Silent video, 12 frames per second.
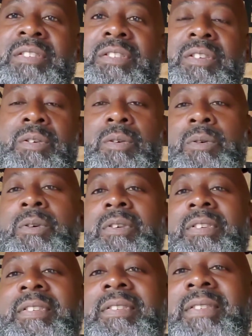Shakur
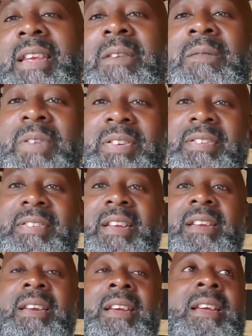Stevenson.